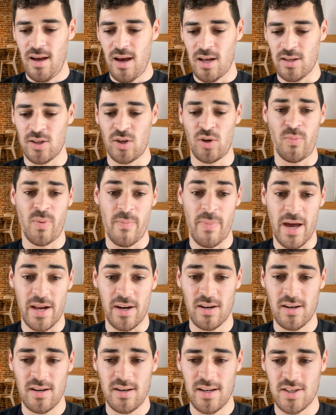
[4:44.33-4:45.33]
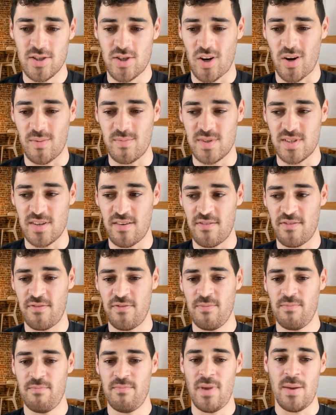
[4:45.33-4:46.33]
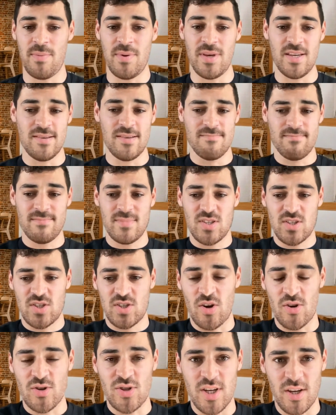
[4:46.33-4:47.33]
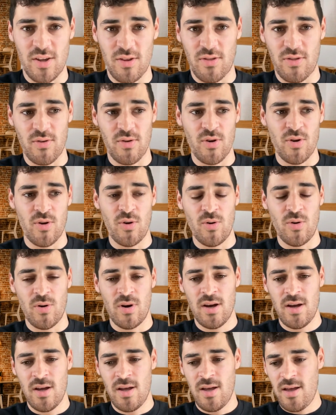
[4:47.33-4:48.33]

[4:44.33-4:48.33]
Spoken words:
a little bit better in terms of maybe searching through